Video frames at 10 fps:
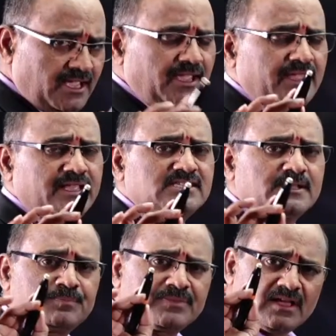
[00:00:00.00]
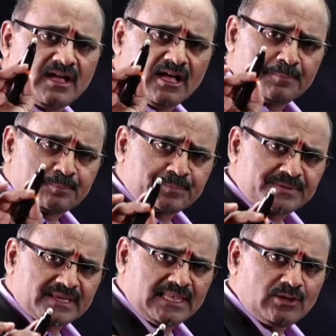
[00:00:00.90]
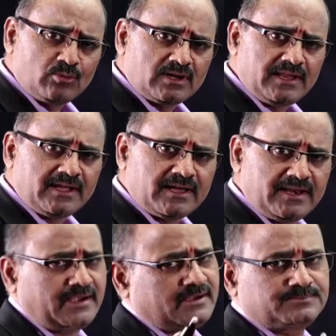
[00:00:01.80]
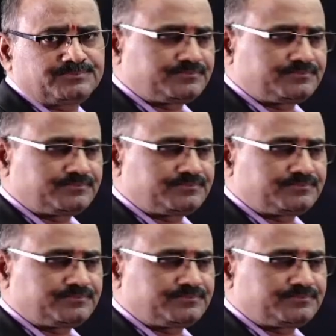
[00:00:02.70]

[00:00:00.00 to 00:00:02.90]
D is absolutely correct.